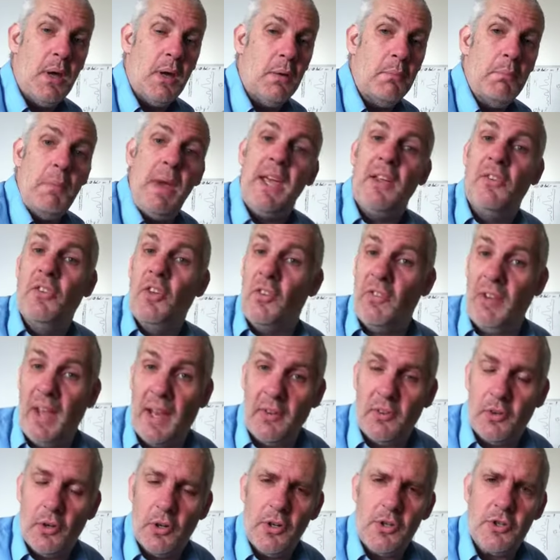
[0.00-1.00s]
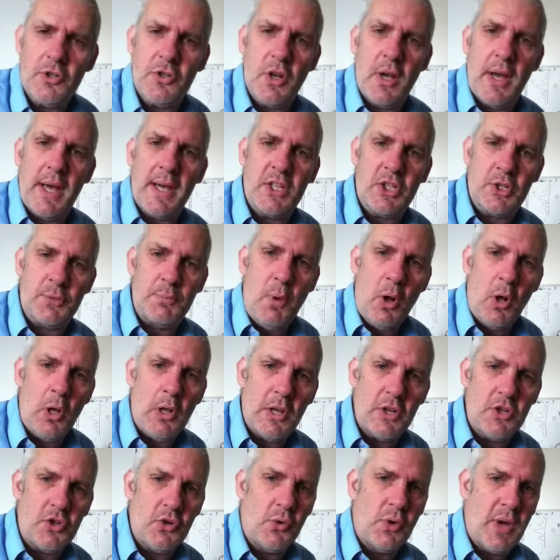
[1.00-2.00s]
Make detectors as
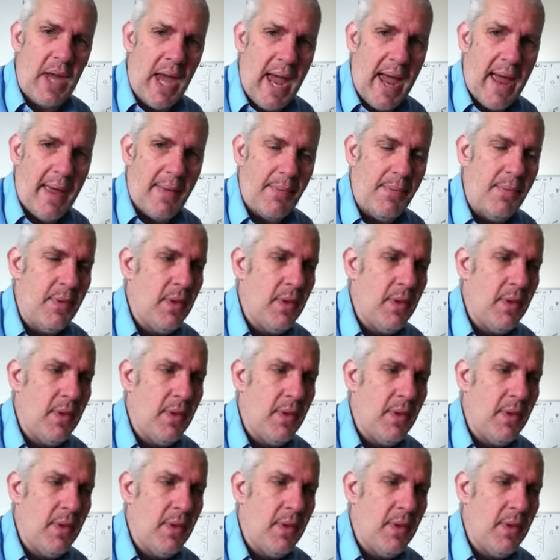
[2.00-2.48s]
small as you can,